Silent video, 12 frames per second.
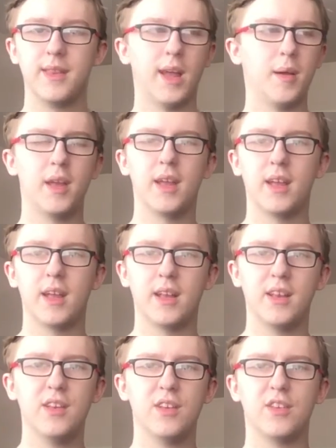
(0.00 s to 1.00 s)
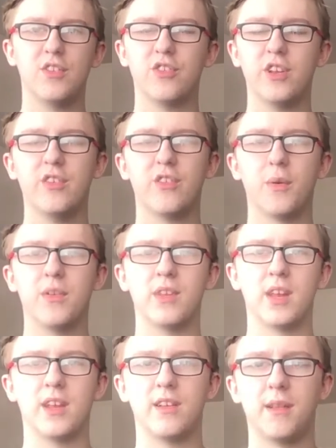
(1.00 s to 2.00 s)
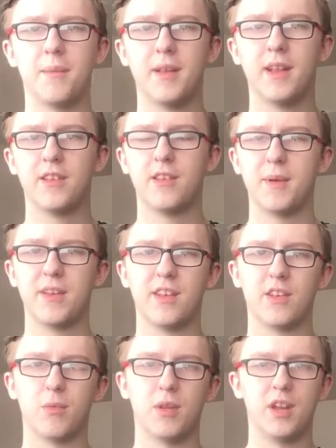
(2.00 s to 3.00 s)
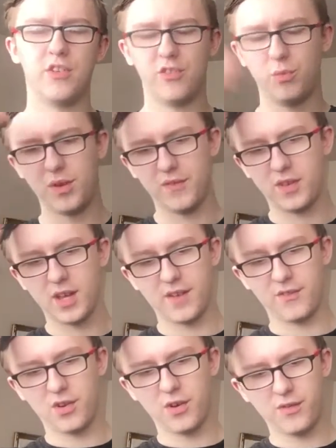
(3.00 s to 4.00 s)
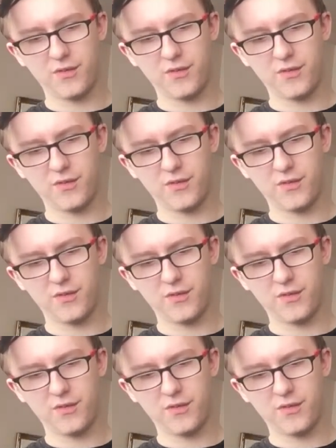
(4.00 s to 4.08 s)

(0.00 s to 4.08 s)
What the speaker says: It just is though, isn't it? That's the best explanation I've got